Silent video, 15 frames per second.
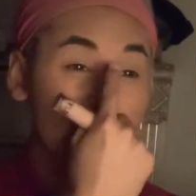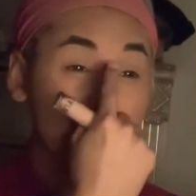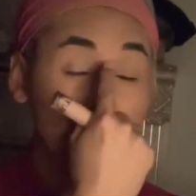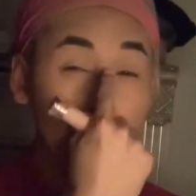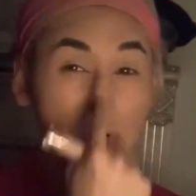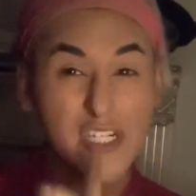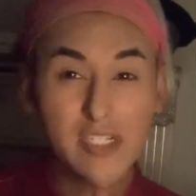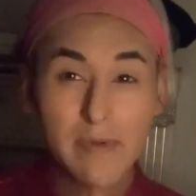the
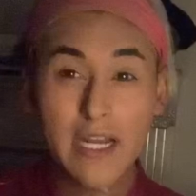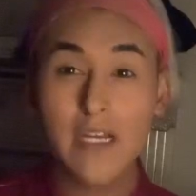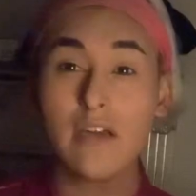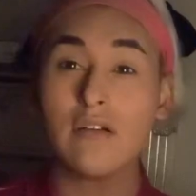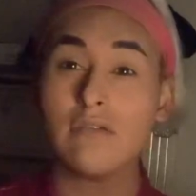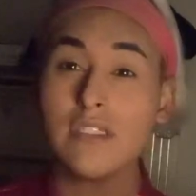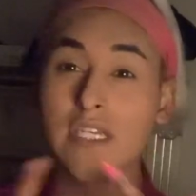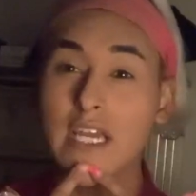bridge of my
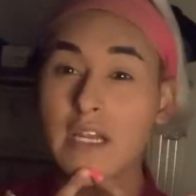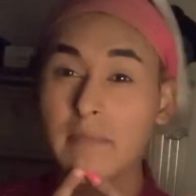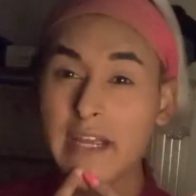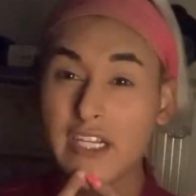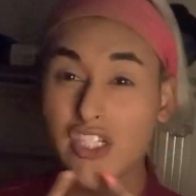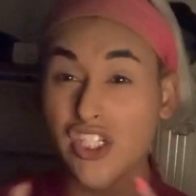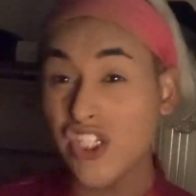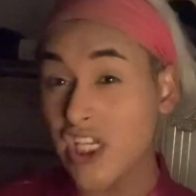nose, and my
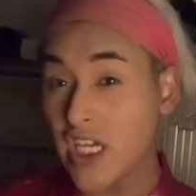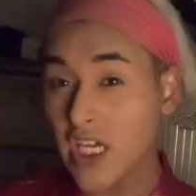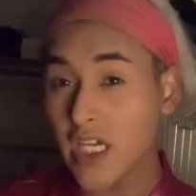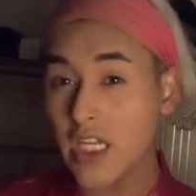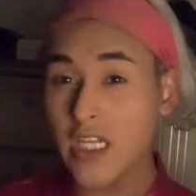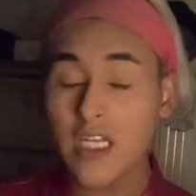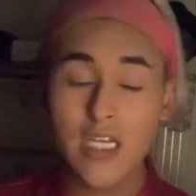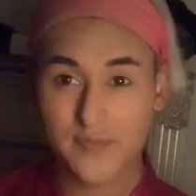
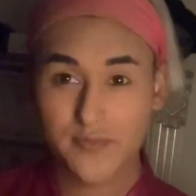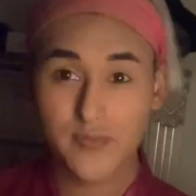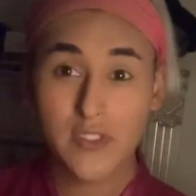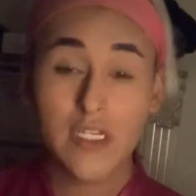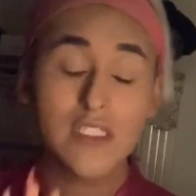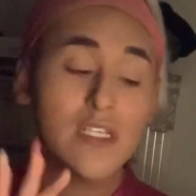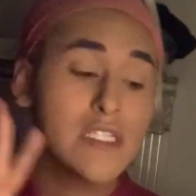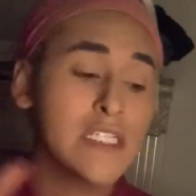chin.
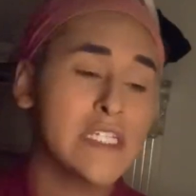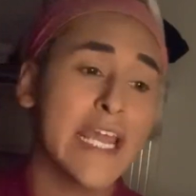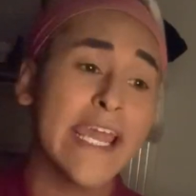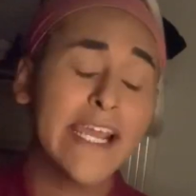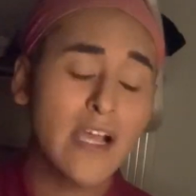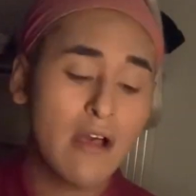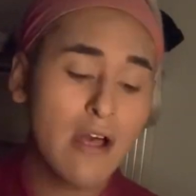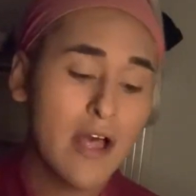So
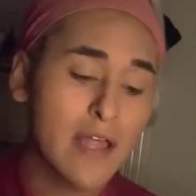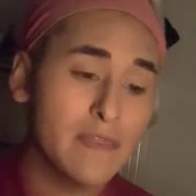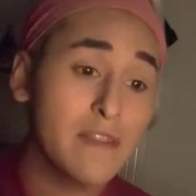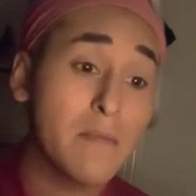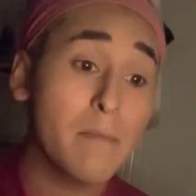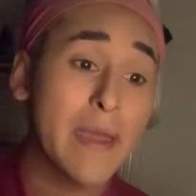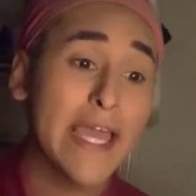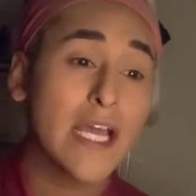staying on the
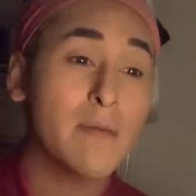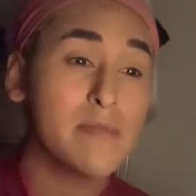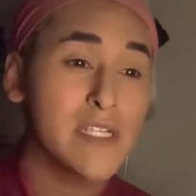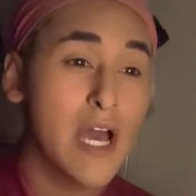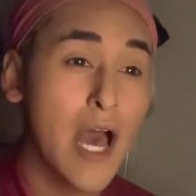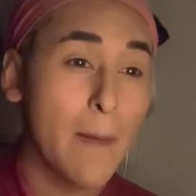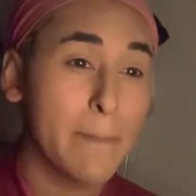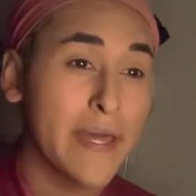makeup
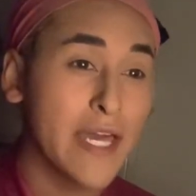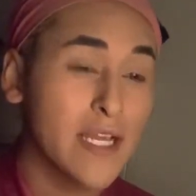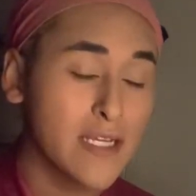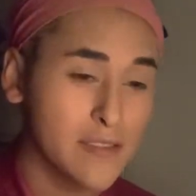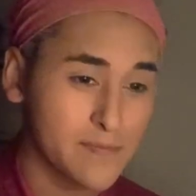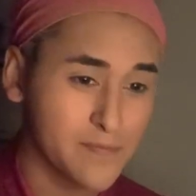topic,